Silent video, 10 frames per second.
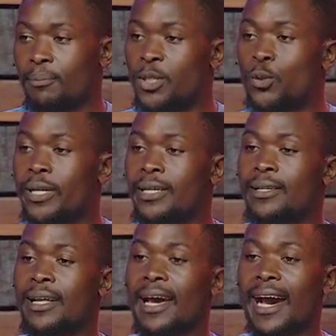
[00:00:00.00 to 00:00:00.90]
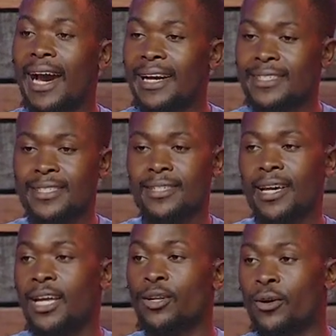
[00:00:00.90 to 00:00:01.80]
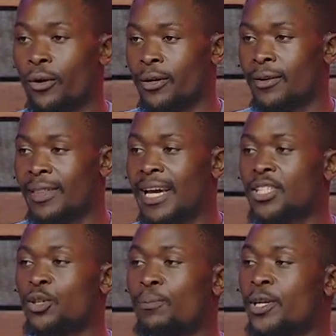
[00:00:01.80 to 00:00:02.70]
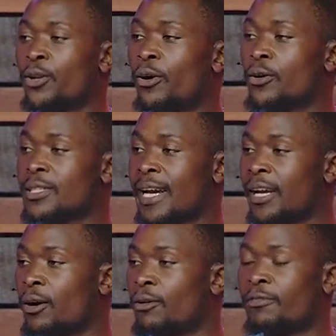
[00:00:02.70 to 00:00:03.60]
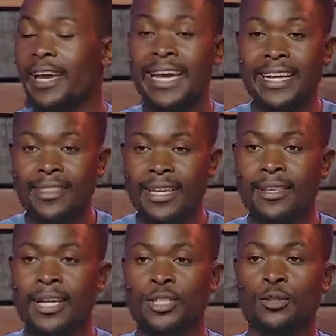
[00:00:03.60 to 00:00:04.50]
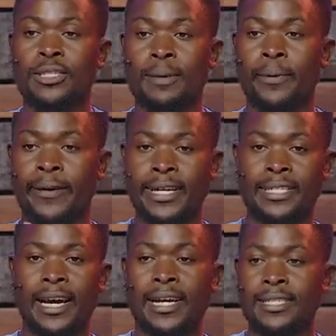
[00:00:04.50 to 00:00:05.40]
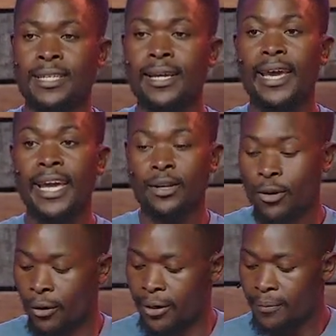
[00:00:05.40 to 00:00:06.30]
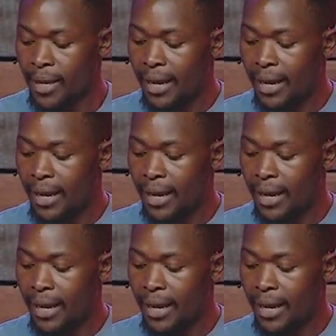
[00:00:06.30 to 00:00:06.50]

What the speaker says: between us and God. There should be no sign of anything that should separate us and God.